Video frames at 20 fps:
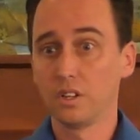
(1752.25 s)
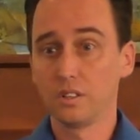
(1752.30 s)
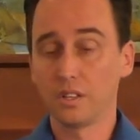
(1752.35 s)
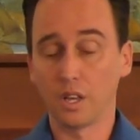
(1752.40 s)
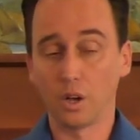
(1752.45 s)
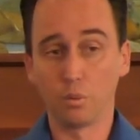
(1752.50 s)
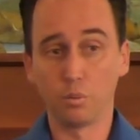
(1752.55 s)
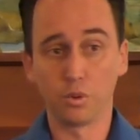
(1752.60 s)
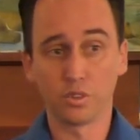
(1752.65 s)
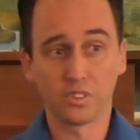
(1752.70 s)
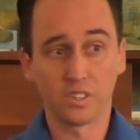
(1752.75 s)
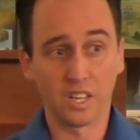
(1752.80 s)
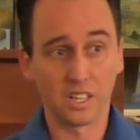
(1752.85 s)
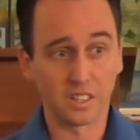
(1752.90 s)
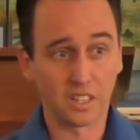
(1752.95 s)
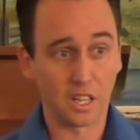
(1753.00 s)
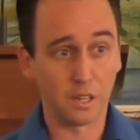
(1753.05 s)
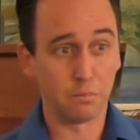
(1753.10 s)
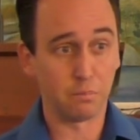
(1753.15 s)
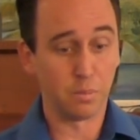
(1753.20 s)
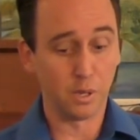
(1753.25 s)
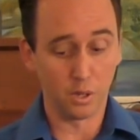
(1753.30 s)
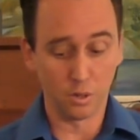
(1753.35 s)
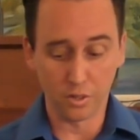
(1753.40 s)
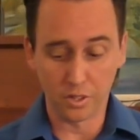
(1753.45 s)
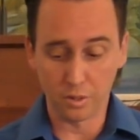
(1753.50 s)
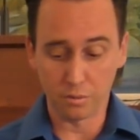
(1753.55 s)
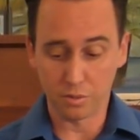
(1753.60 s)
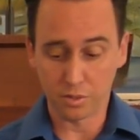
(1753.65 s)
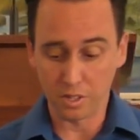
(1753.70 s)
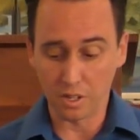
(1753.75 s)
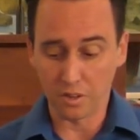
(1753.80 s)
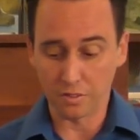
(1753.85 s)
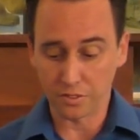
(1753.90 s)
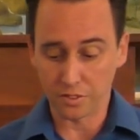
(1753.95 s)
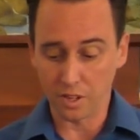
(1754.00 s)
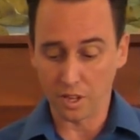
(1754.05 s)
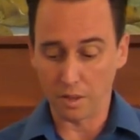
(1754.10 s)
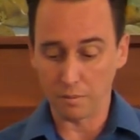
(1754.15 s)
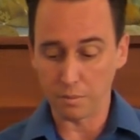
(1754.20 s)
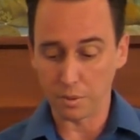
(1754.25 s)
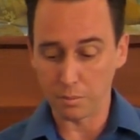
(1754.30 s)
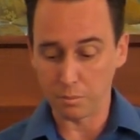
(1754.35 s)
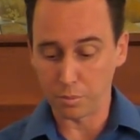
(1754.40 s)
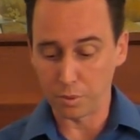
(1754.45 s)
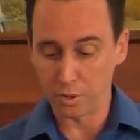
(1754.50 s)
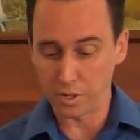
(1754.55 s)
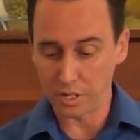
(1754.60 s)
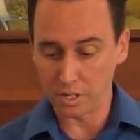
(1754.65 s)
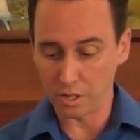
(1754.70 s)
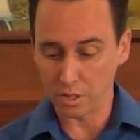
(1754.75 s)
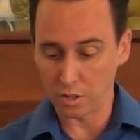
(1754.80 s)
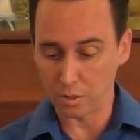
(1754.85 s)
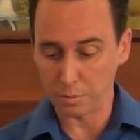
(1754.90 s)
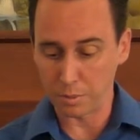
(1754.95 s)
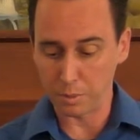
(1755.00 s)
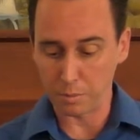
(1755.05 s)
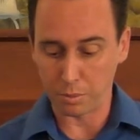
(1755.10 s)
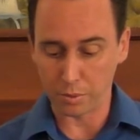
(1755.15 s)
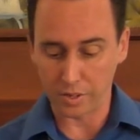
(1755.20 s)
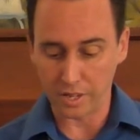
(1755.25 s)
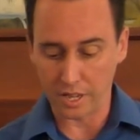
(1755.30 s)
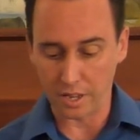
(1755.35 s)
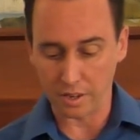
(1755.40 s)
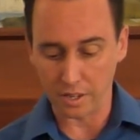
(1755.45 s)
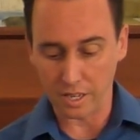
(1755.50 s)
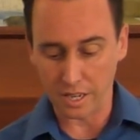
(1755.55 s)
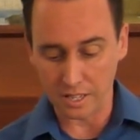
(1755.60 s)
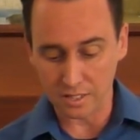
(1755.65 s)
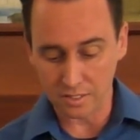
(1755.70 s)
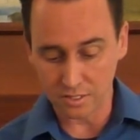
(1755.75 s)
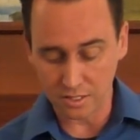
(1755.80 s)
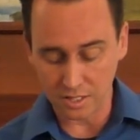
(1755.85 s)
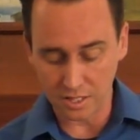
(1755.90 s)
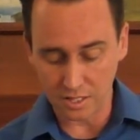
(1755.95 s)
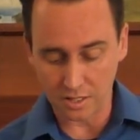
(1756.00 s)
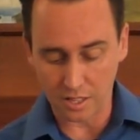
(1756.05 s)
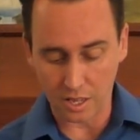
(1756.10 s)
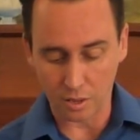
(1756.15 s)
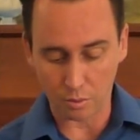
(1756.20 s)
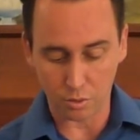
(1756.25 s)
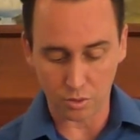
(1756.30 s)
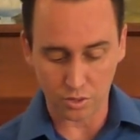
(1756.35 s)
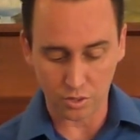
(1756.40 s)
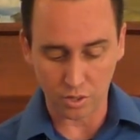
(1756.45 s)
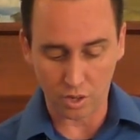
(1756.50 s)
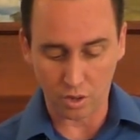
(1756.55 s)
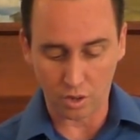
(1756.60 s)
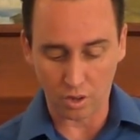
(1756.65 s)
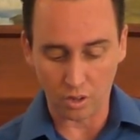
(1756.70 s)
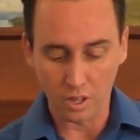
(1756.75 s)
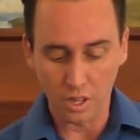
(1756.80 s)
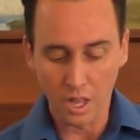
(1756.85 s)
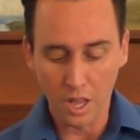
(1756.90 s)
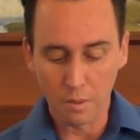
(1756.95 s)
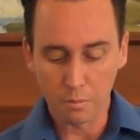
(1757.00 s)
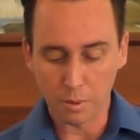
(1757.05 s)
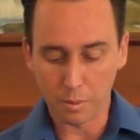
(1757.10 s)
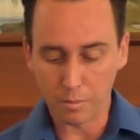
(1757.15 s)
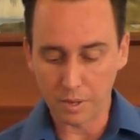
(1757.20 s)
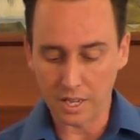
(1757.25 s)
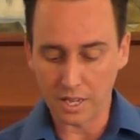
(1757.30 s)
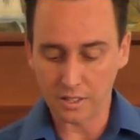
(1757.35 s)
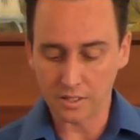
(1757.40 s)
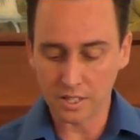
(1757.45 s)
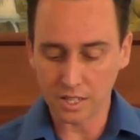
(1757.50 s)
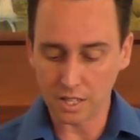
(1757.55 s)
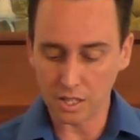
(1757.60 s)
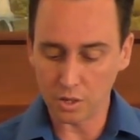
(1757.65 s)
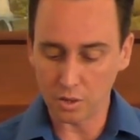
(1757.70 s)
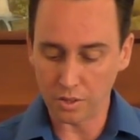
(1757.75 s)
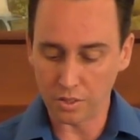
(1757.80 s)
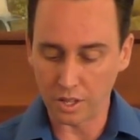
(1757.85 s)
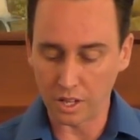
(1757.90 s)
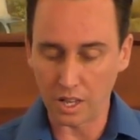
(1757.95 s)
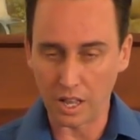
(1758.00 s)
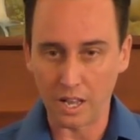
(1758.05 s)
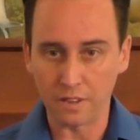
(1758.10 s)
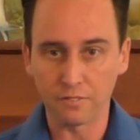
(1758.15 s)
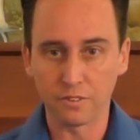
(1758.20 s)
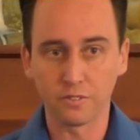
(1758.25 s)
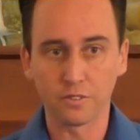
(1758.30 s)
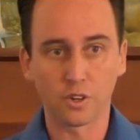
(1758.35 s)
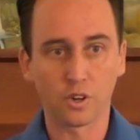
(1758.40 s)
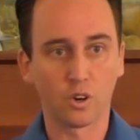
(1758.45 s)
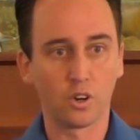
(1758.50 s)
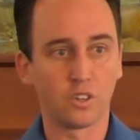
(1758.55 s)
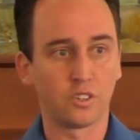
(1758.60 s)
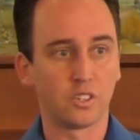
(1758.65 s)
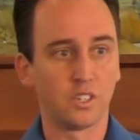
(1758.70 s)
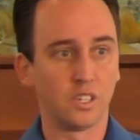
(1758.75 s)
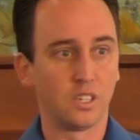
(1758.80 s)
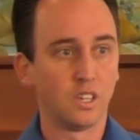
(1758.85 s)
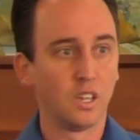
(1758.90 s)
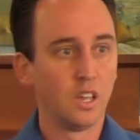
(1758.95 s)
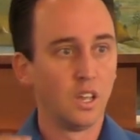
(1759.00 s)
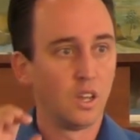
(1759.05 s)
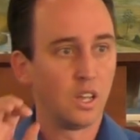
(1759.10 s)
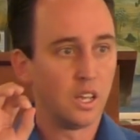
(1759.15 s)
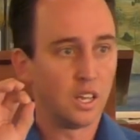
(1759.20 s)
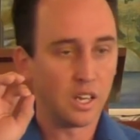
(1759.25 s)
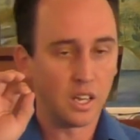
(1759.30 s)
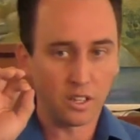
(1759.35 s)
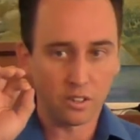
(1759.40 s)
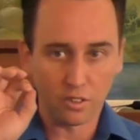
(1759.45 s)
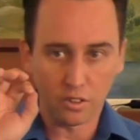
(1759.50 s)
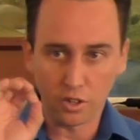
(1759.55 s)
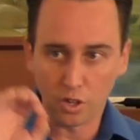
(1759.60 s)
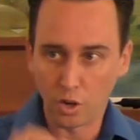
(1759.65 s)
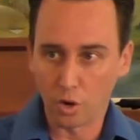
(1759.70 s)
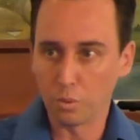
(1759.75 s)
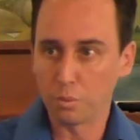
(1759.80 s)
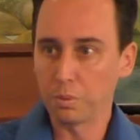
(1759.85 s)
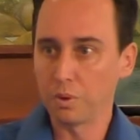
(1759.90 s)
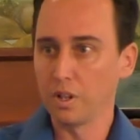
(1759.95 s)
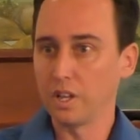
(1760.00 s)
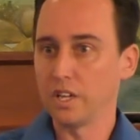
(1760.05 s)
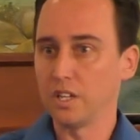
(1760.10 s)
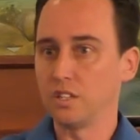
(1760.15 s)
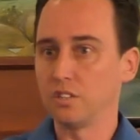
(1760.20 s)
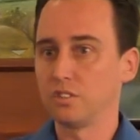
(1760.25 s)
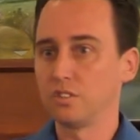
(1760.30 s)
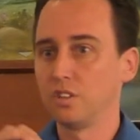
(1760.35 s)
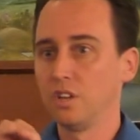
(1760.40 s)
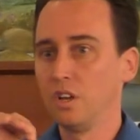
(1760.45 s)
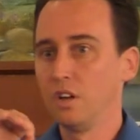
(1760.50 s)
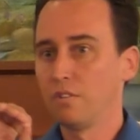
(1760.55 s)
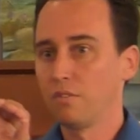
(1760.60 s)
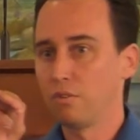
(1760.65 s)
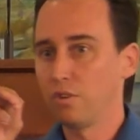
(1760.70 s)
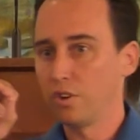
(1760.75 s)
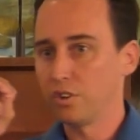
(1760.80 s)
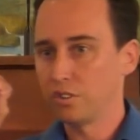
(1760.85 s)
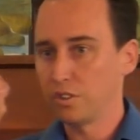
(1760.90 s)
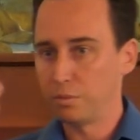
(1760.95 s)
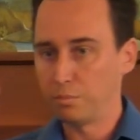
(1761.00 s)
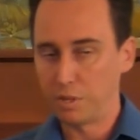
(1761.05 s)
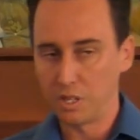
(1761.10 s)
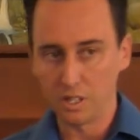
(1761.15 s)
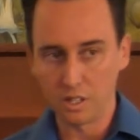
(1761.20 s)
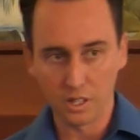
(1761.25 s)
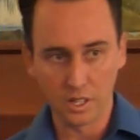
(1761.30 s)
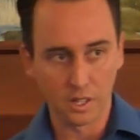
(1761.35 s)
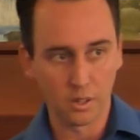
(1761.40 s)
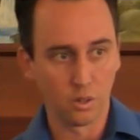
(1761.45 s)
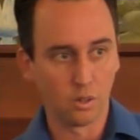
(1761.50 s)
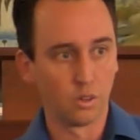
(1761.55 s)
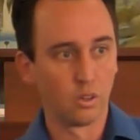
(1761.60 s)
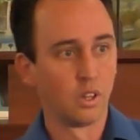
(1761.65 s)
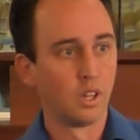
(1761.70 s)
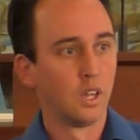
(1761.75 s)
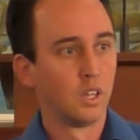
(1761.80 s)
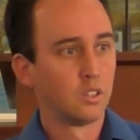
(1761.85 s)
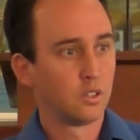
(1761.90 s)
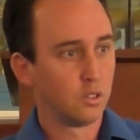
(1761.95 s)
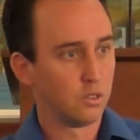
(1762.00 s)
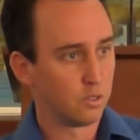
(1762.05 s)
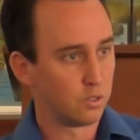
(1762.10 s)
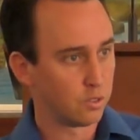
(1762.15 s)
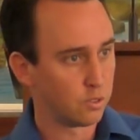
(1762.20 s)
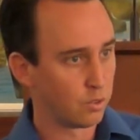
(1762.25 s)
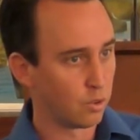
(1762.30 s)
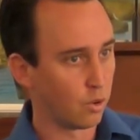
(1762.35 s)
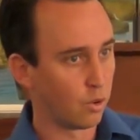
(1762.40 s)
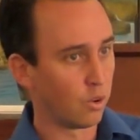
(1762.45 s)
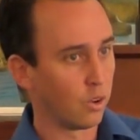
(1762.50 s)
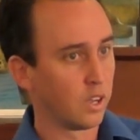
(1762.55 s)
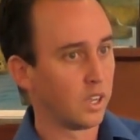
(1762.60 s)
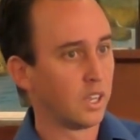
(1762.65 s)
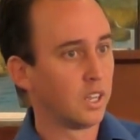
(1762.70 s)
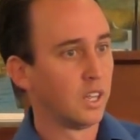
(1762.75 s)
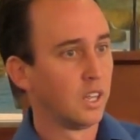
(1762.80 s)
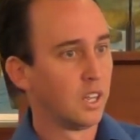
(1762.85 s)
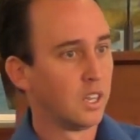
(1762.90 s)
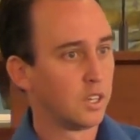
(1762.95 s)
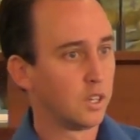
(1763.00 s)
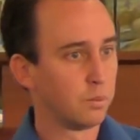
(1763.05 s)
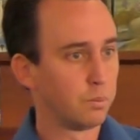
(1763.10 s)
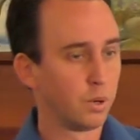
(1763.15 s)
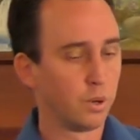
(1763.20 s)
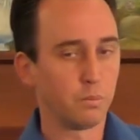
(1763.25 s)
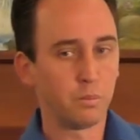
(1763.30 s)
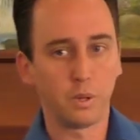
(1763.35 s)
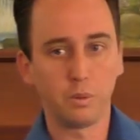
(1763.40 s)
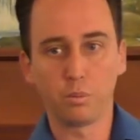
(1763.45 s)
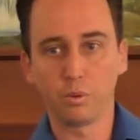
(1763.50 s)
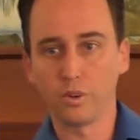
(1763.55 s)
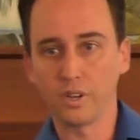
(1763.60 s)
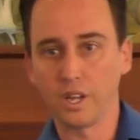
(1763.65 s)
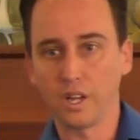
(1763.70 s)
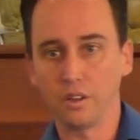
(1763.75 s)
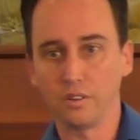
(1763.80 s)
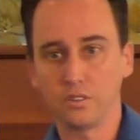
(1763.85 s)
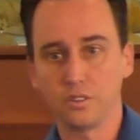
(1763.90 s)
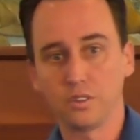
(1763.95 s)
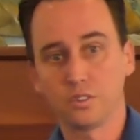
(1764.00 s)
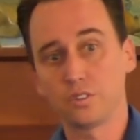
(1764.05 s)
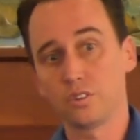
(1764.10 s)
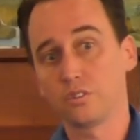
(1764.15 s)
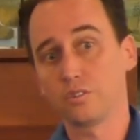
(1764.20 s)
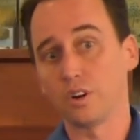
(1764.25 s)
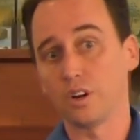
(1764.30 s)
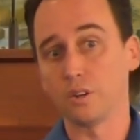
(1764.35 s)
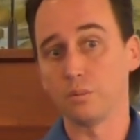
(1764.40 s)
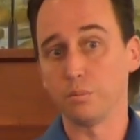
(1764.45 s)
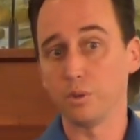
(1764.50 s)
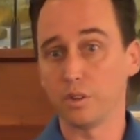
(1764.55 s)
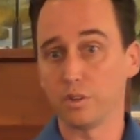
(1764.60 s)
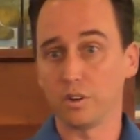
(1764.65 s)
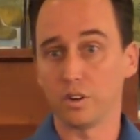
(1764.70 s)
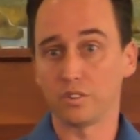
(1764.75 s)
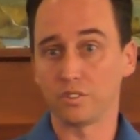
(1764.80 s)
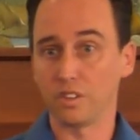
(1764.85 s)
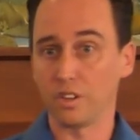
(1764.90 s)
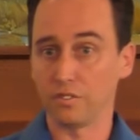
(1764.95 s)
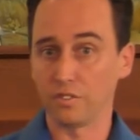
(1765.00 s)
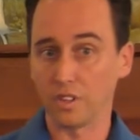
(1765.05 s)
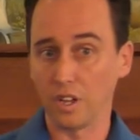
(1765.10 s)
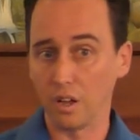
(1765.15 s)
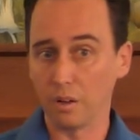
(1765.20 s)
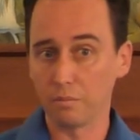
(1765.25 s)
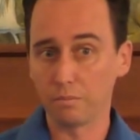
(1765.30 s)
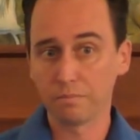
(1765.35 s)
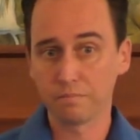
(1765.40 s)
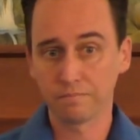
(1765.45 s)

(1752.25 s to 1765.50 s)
They almost like they build themselves up and putting other people down. And I see that with Saul. But may I tell you, in the life of a Christian, it has no place for us to belittle, to destroy, to put people down just to try to build ourselves up.